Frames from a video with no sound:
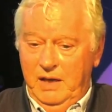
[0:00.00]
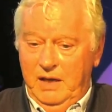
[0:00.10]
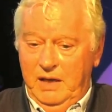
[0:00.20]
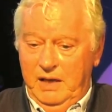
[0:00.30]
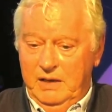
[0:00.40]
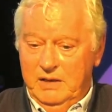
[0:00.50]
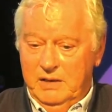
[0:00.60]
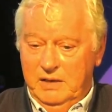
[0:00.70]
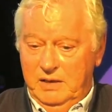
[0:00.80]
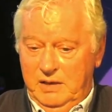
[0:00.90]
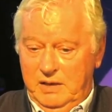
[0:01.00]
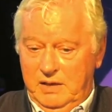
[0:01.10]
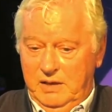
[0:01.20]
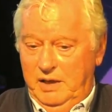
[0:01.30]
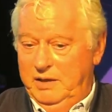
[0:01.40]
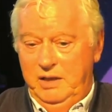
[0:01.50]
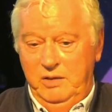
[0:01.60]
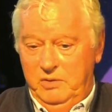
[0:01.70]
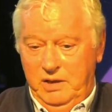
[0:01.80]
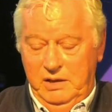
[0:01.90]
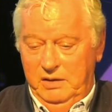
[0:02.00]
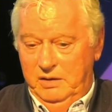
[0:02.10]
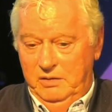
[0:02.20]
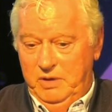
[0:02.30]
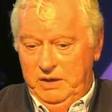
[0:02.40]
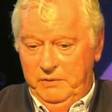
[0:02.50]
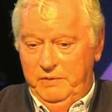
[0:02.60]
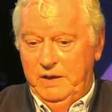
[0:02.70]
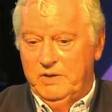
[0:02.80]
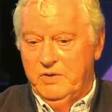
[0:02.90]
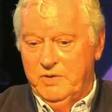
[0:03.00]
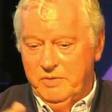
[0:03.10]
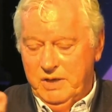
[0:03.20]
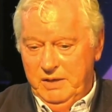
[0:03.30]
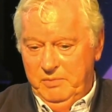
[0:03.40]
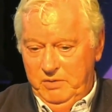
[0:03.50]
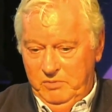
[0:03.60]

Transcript: And I knew then that the manufacturers were coming.